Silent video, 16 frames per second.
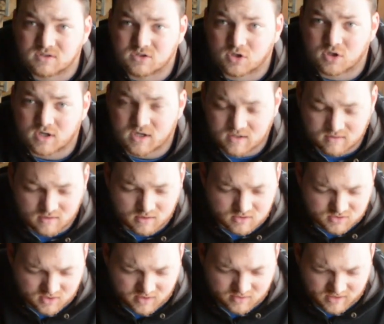dirt in there,
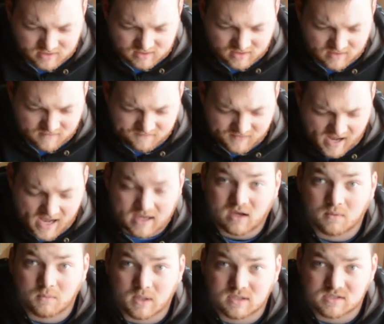so I'd like to get a
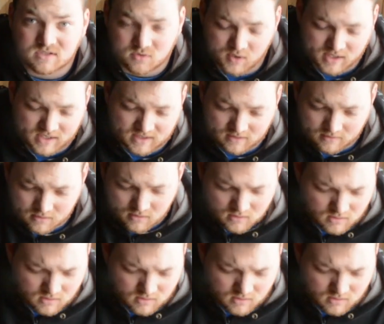vacuum in so I can